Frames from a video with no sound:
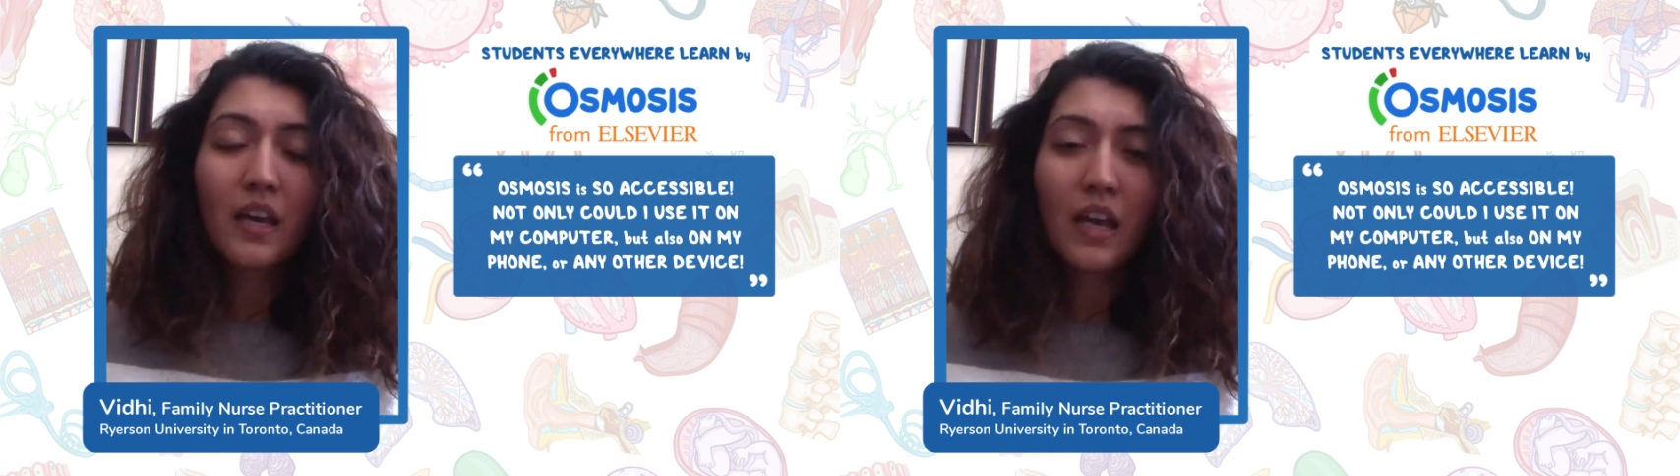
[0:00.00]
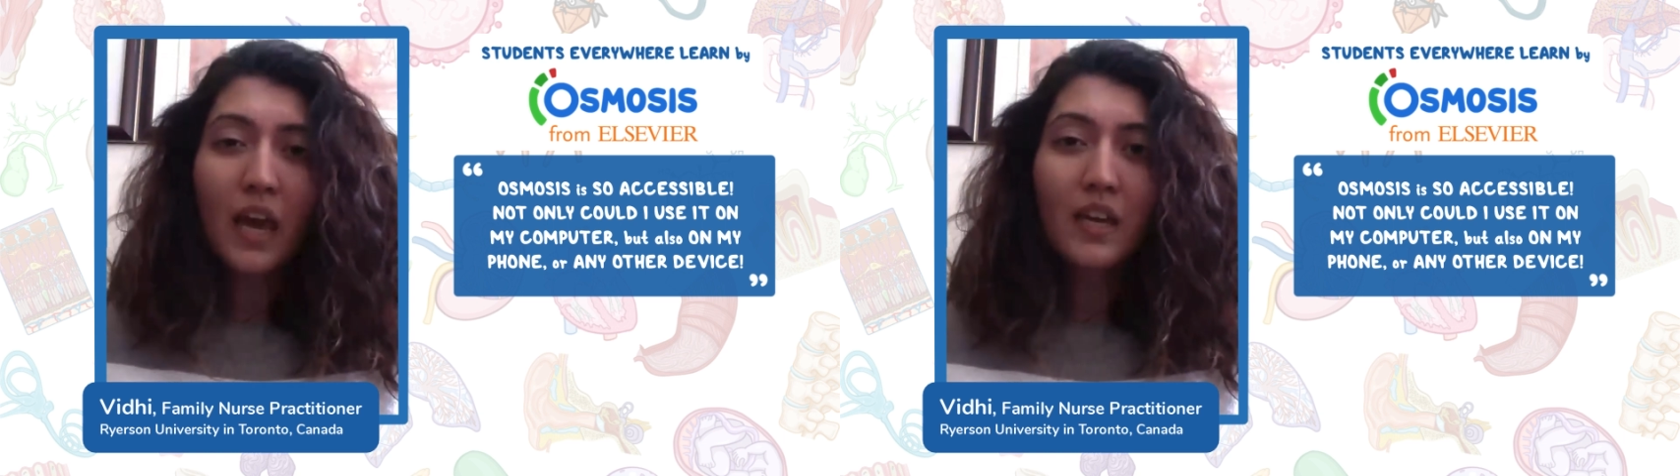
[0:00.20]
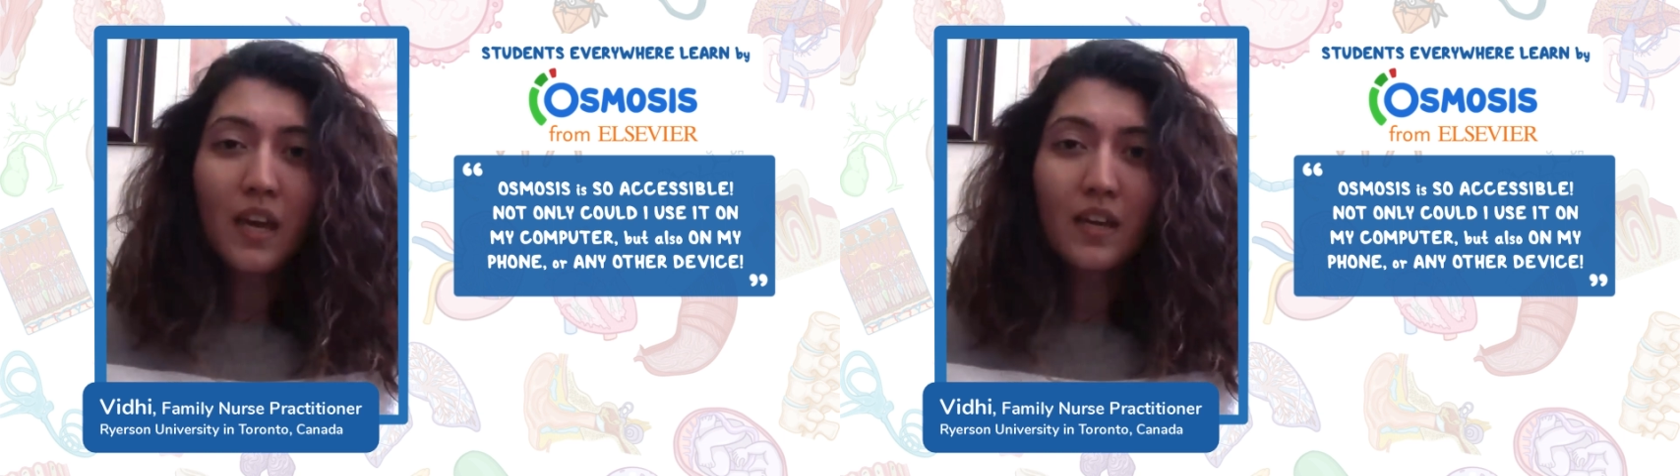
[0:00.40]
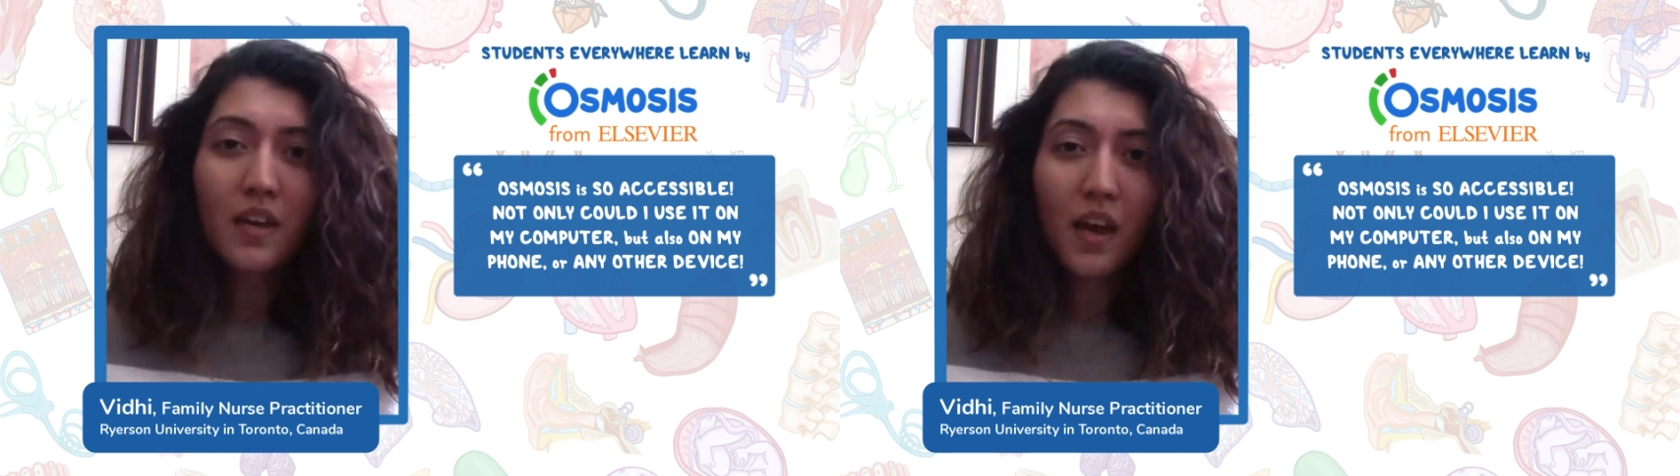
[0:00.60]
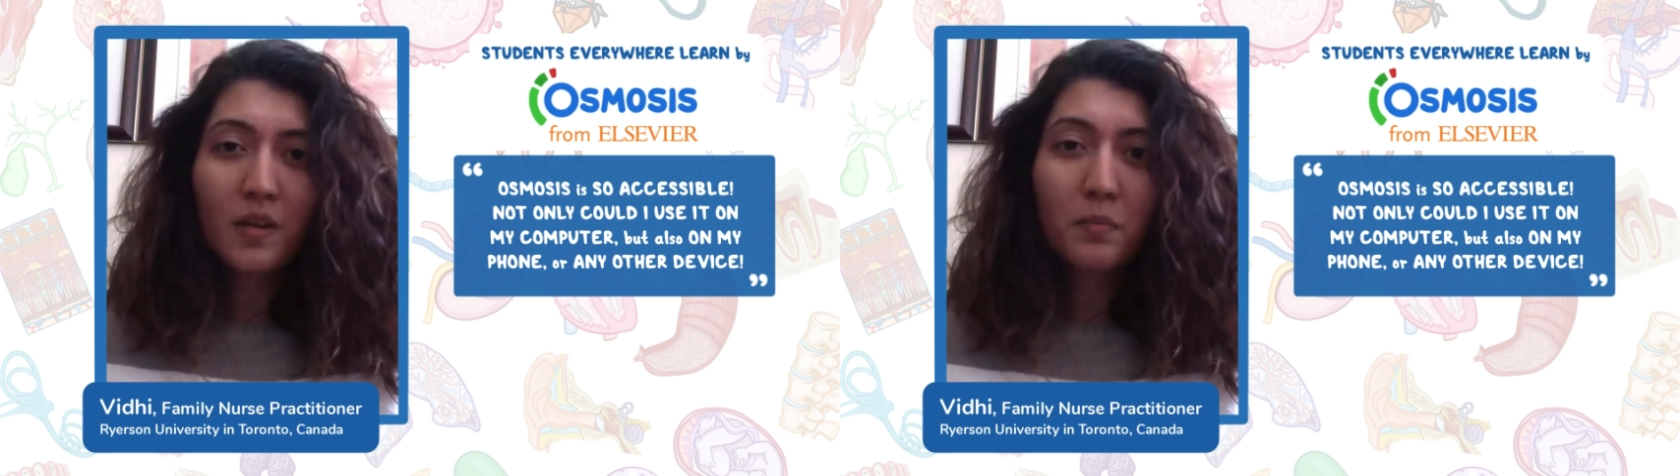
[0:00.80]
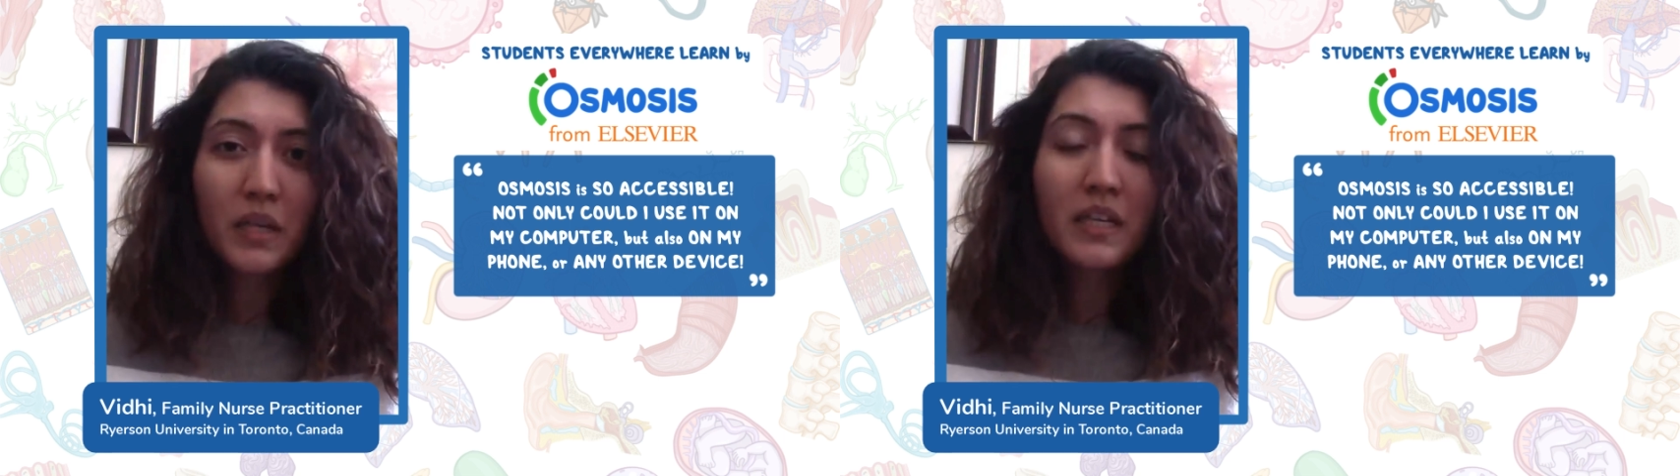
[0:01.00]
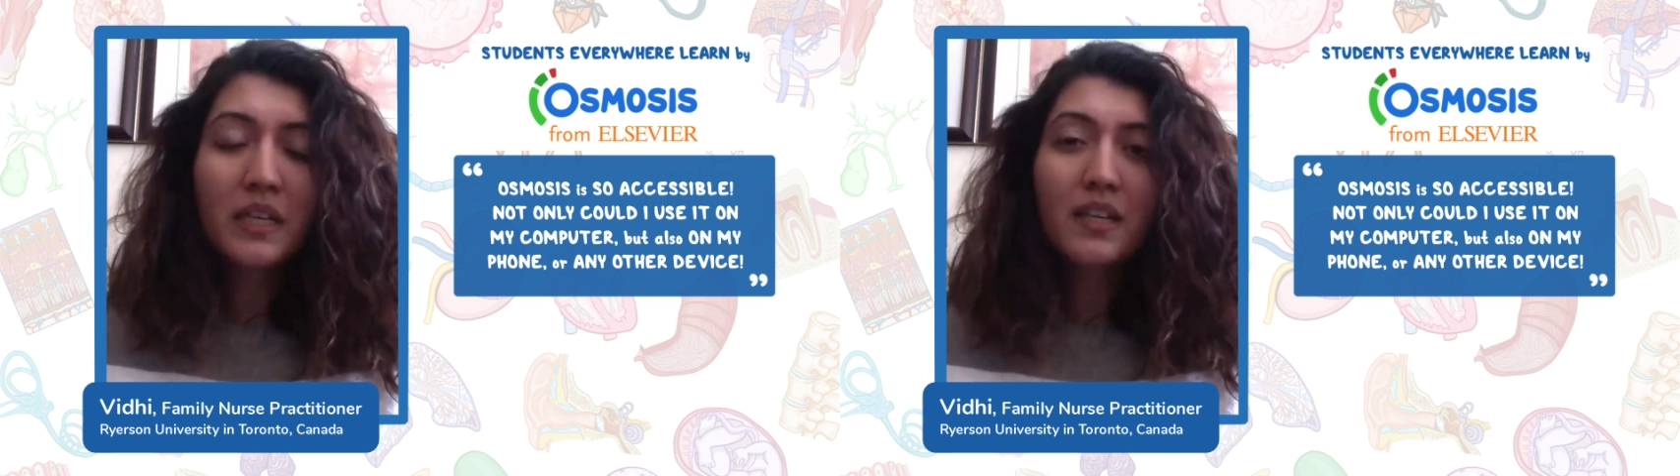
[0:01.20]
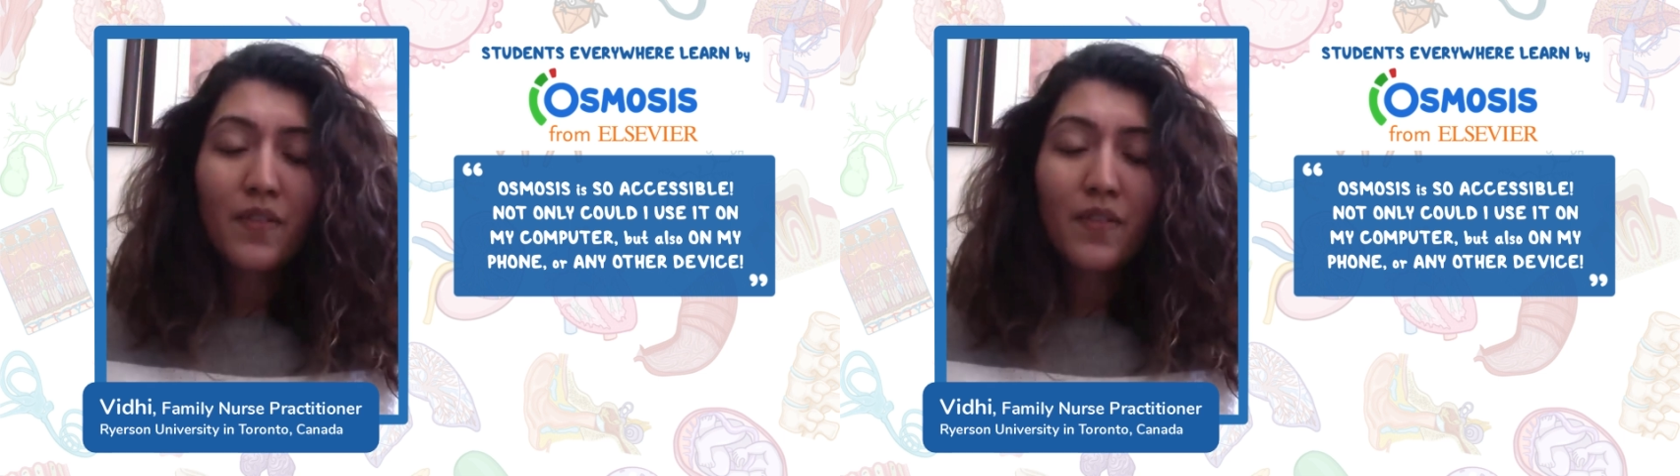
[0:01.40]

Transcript: A A N P